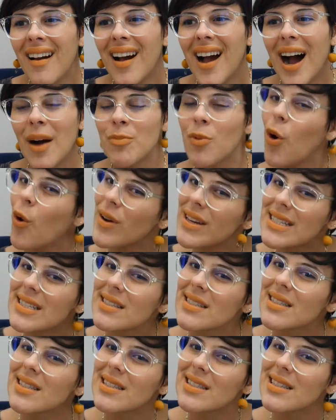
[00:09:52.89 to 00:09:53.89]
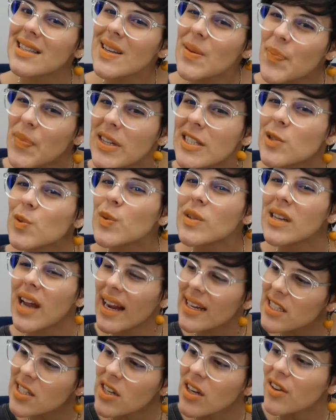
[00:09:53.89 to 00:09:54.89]
I'm going to sleep. That's when I
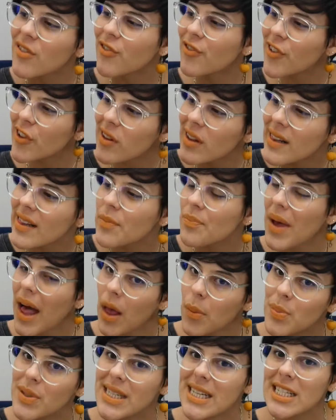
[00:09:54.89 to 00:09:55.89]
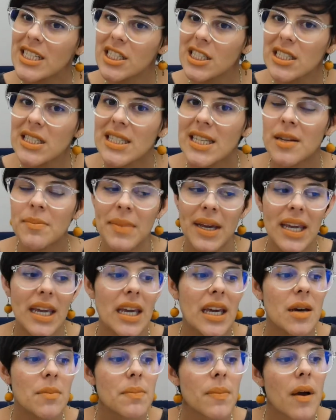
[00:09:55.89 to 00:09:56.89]
start feeling the palpitations on my
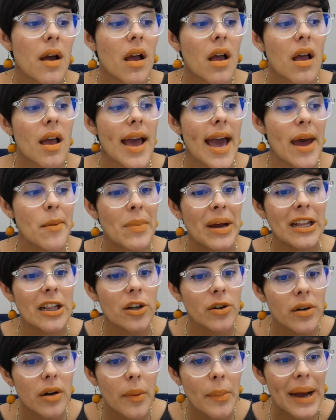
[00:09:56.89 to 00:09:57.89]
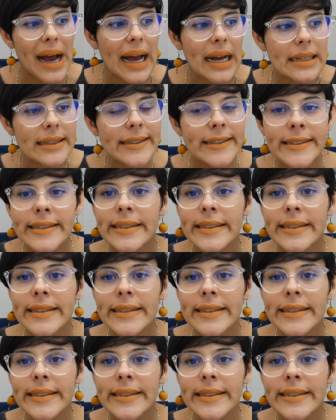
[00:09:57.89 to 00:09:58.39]
hip, and my lower back.